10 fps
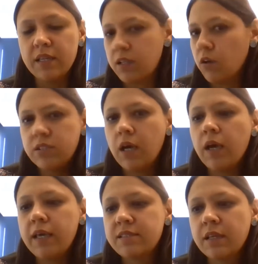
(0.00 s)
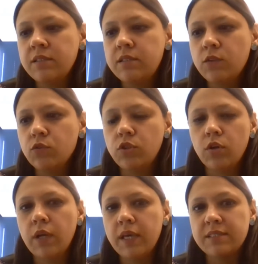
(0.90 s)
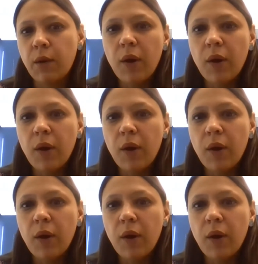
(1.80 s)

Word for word: by the contract. On the other hand,